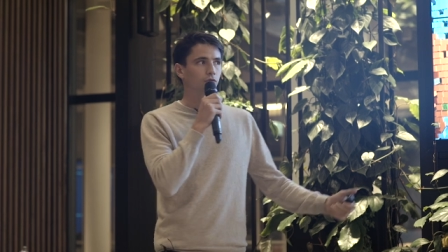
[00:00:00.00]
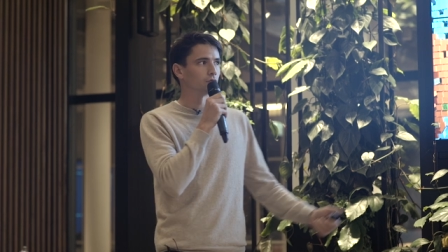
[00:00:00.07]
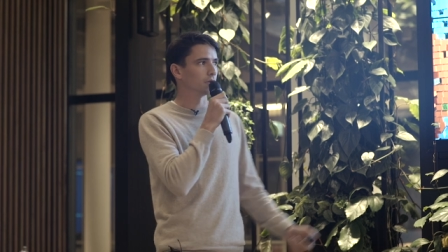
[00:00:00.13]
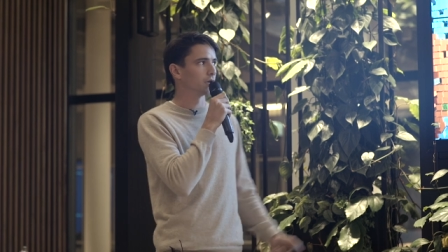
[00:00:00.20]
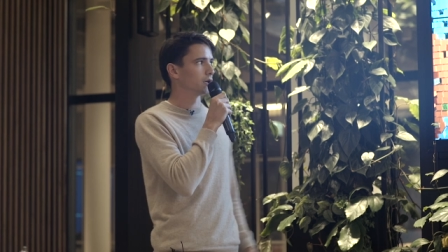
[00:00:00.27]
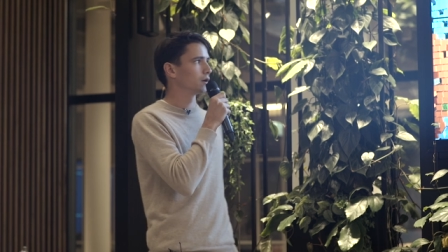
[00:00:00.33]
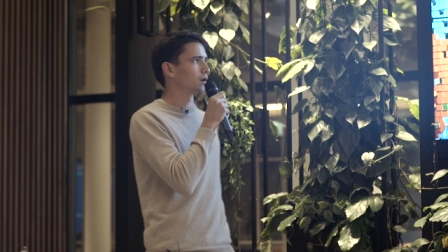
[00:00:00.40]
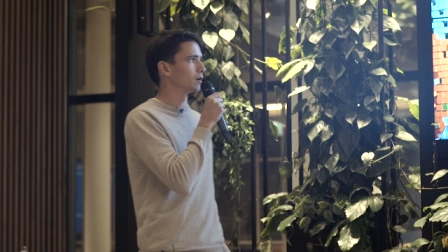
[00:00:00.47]

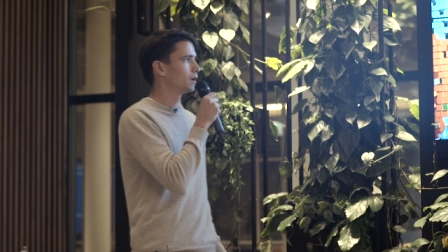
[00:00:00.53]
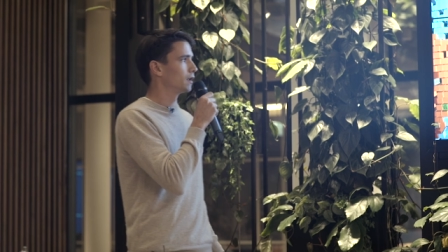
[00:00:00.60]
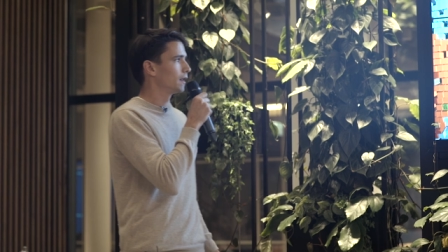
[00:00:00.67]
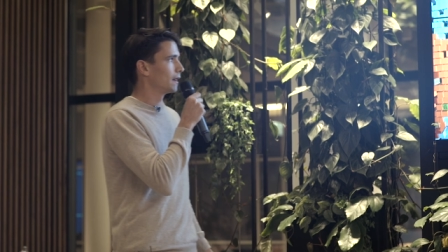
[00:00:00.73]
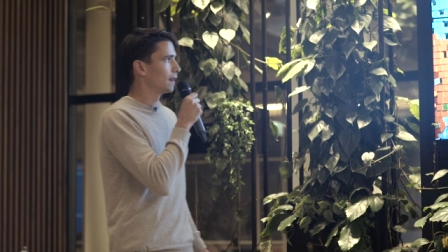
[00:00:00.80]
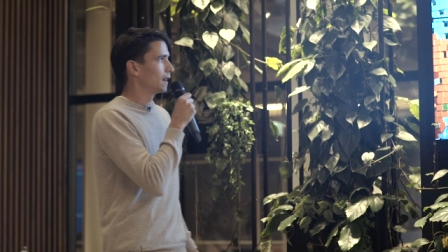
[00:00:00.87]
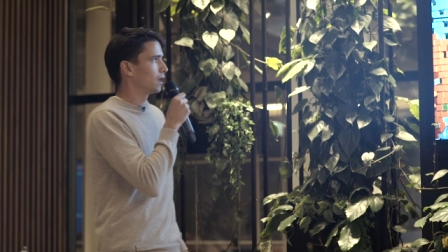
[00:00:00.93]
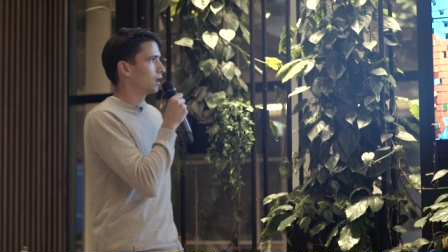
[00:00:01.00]
today uh,
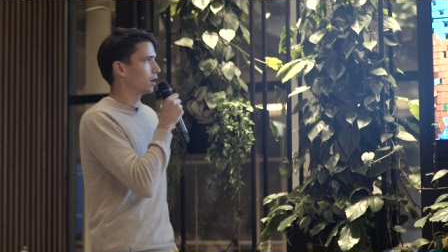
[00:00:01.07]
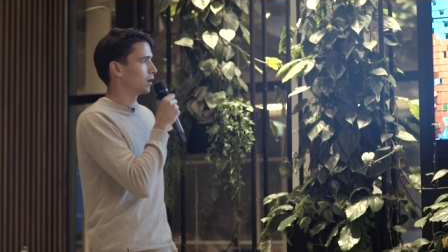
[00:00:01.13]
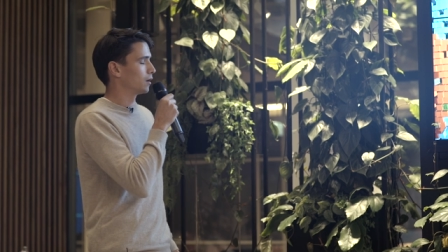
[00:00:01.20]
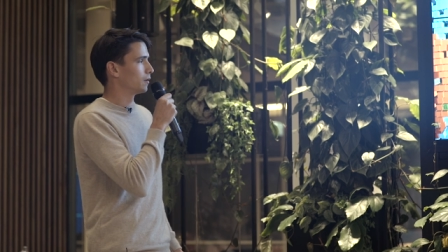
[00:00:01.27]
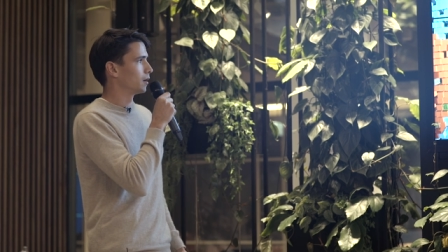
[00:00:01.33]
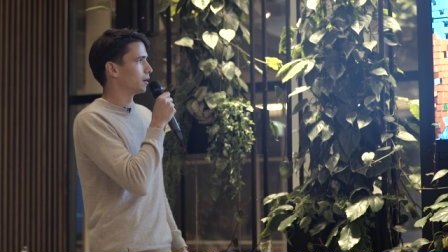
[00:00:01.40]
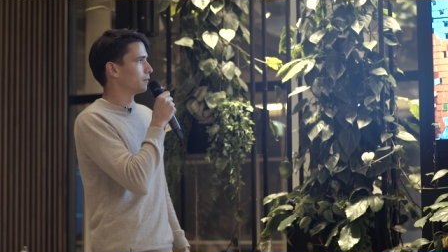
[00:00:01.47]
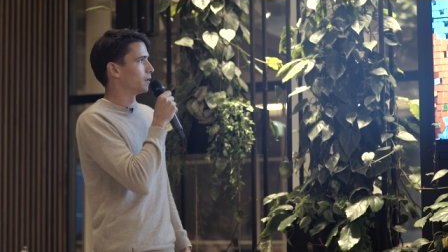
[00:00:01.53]
uh,
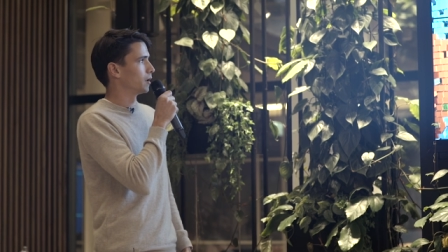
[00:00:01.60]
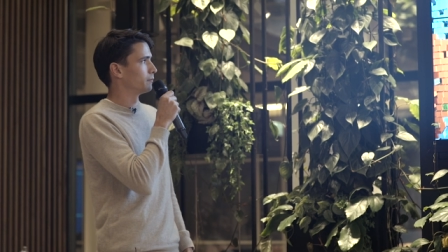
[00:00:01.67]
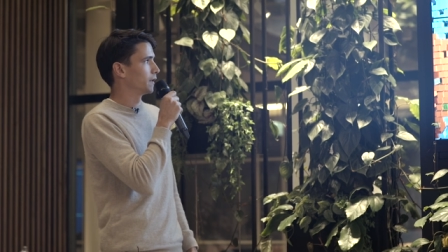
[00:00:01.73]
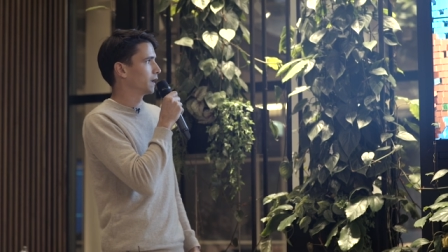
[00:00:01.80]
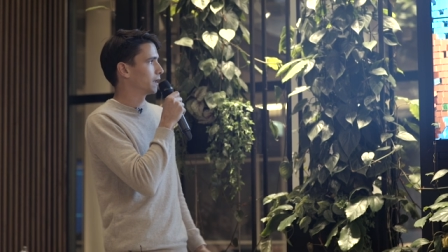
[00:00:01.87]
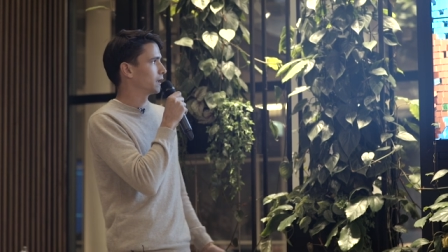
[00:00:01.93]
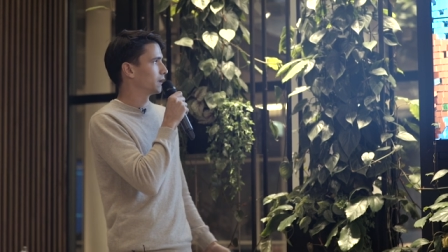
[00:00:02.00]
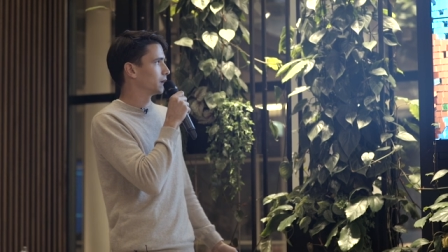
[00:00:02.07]
uh,
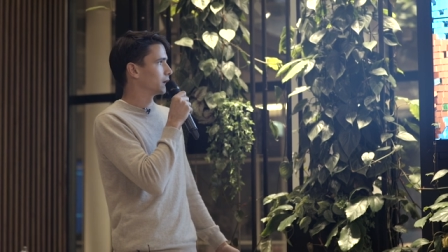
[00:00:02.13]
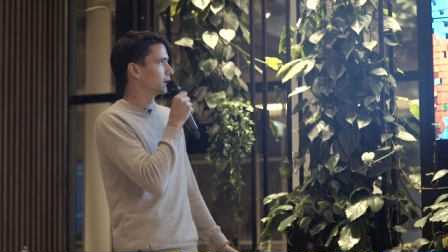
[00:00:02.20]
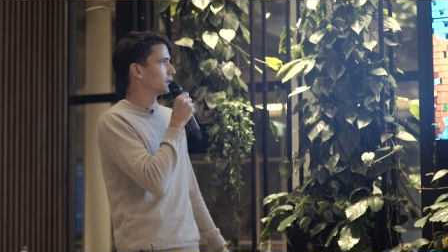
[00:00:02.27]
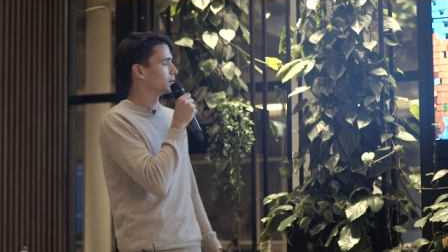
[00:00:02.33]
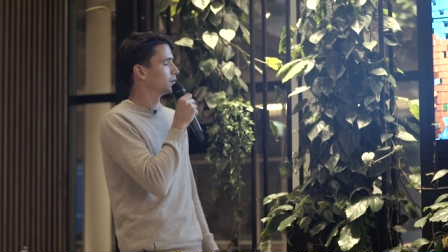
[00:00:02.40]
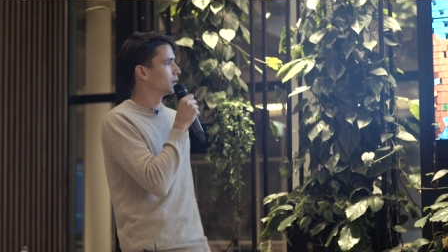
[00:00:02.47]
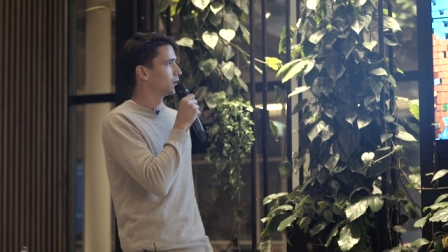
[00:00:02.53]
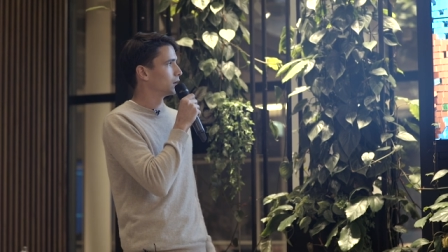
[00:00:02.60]
making uh,
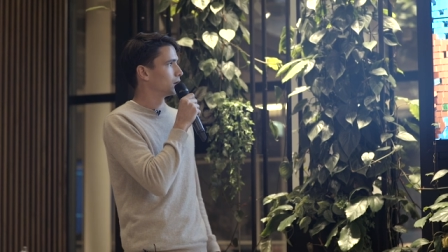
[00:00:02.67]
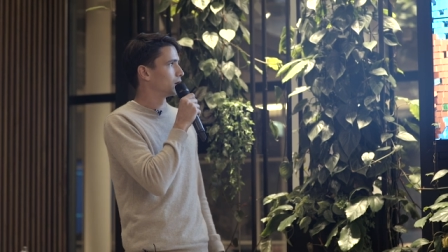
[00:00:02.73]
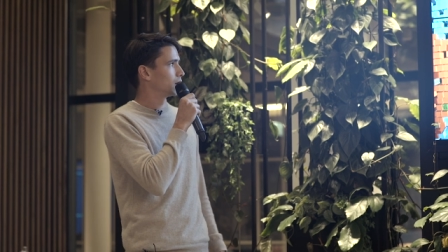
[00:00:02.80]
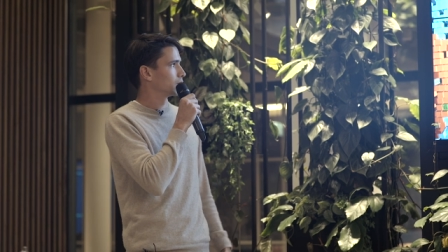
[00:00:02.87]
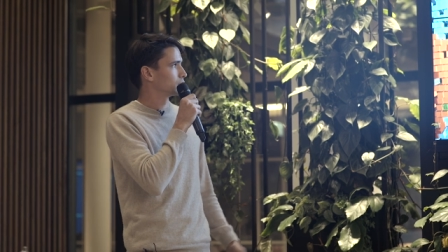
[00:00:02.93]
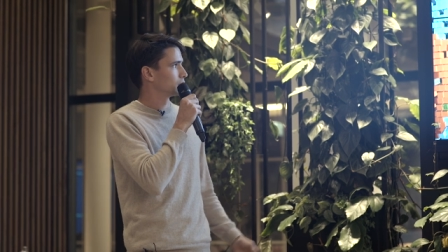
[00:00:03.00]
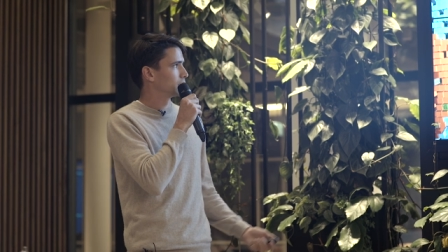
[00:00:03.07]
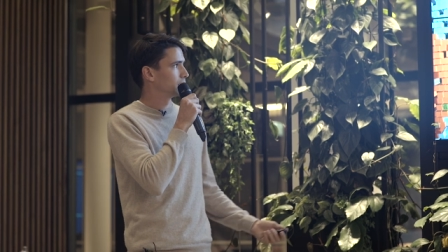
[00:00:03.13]
uh,
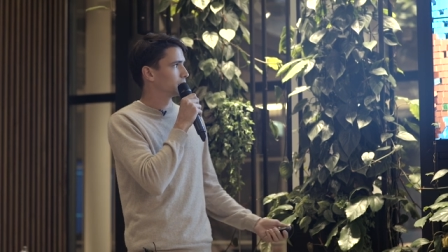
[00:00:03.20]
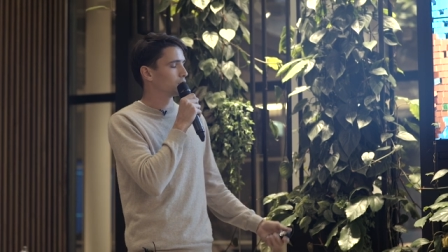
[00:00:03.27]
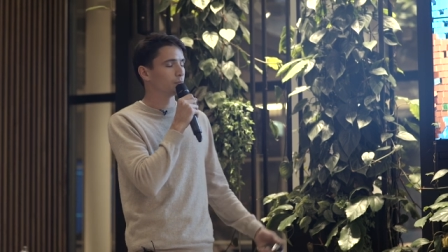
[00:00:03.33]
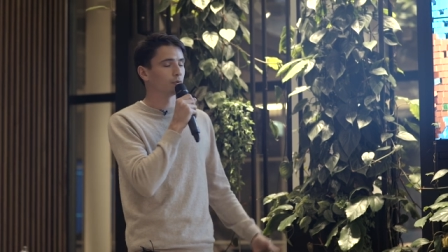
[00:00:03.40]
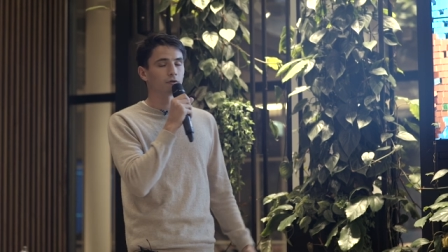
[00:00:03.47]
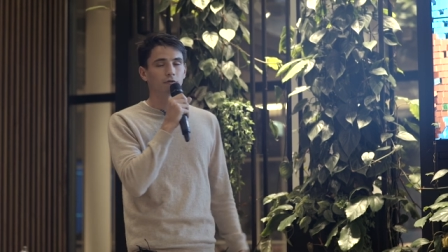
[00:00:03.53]
actually a couple